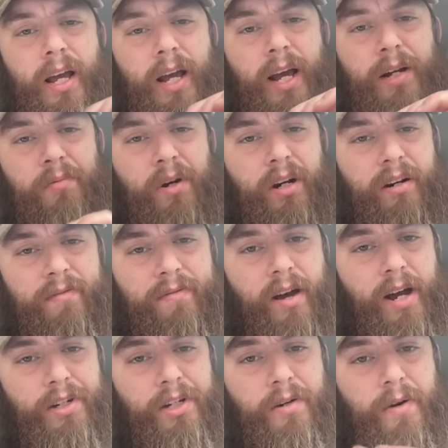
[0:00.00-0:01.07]
and we're going to
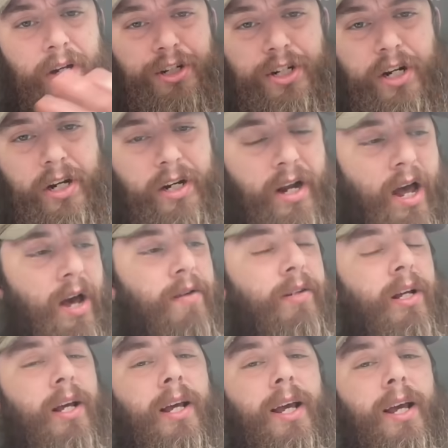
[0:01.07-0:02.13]
find you and shut you down
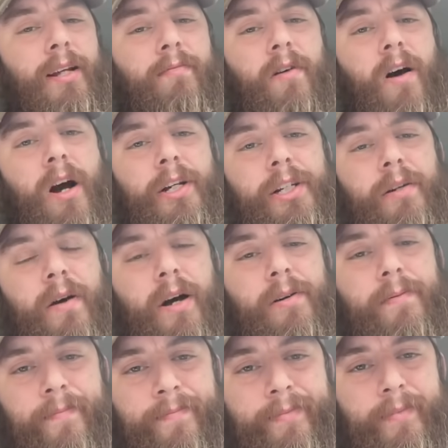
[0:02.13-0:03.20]
and lock you out
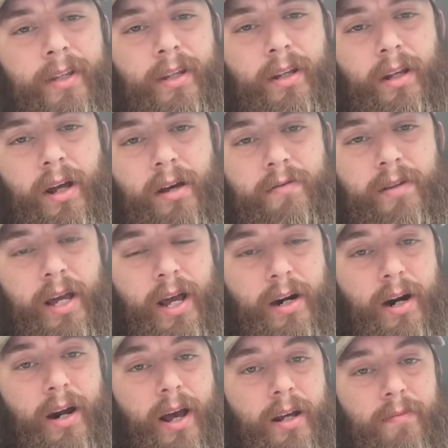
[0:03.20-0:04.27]
of the
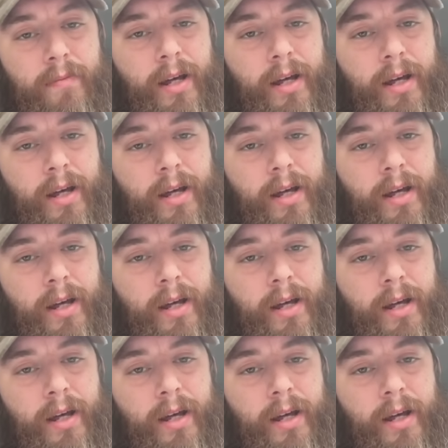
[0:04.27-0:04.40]
internet.